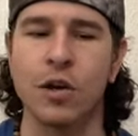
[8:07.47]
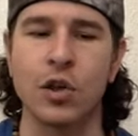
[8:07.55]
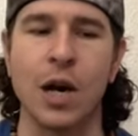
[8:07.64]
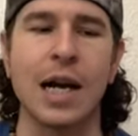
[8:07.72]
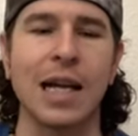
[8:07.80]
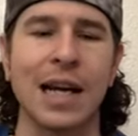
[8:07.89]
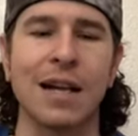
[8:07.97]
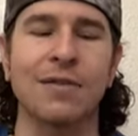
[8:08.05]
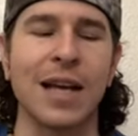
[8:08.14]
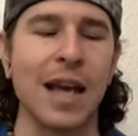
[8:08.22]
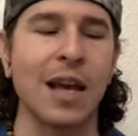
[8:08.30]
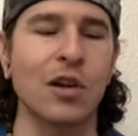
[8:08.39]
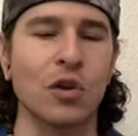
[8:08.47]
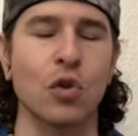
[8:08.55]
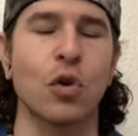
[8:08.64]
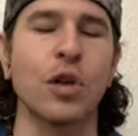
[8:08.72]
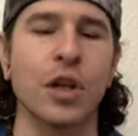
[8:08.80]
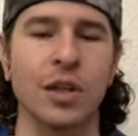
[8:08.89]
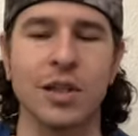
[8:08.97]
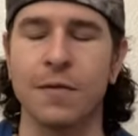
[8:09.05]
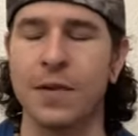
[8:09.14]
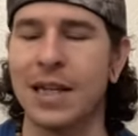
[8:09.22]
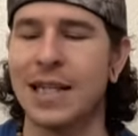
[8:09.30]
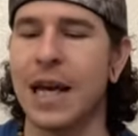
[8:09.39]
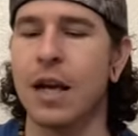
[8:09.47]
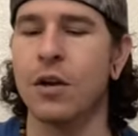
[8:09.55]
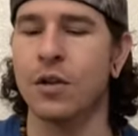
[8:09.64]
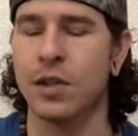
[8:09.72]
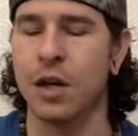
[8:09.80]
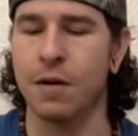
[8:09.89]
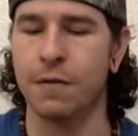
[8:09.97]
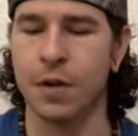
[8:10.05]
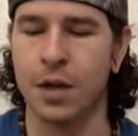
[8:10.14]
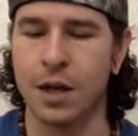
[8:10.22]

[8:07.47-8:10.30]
trying to kind of like control yourself and contain yourself.